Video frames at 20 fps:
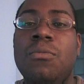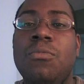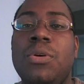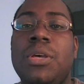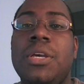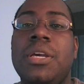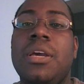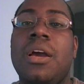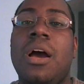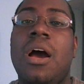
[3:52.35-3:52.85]

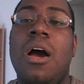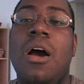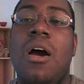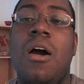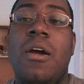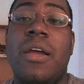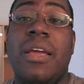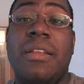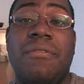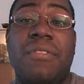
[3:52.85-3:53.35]
We
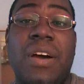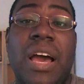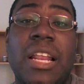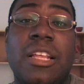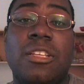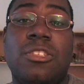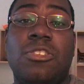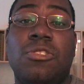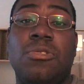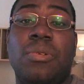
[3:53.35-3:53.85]
are
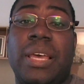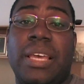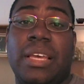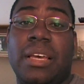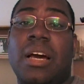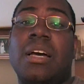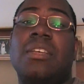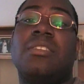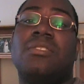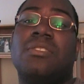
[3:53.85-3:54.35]
invited to a
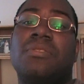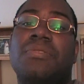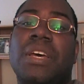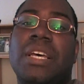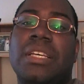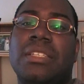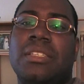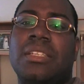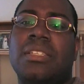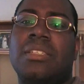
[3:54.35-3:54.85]
Cousins
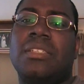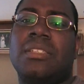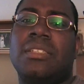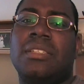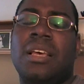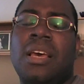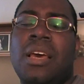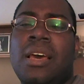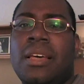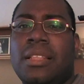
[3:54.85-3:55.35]
Fest. This
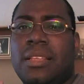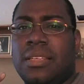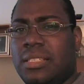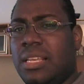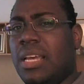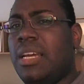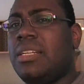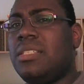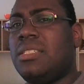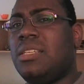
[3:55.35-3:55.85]
is the
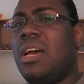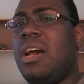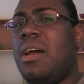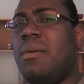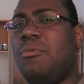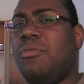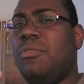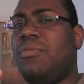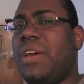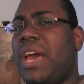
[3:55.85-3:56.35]
second
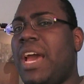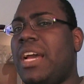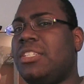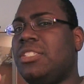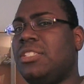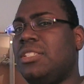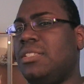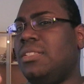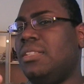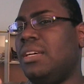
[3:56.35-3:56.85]
time we've
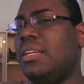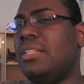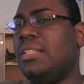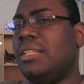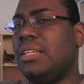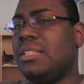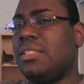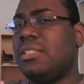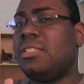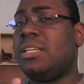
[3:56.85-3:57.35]
actually done
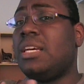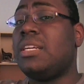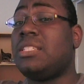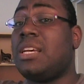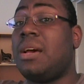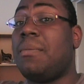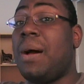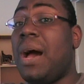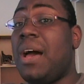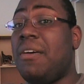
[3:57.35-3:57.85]
this. Second
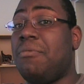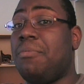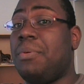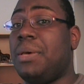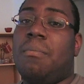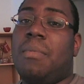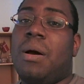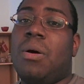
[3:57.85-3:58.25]
time I've been.